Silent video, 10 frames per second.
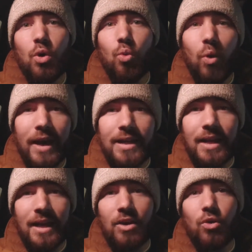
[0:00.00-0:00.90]
wide
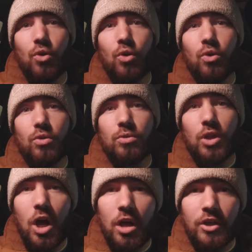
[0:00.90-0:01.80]
angle,
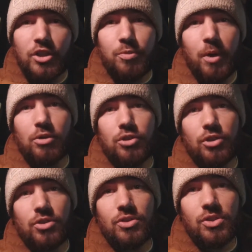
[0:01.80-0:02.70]
long
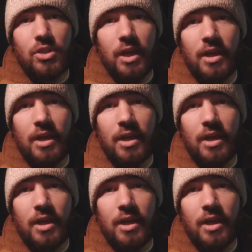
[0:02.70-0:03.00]
exposures,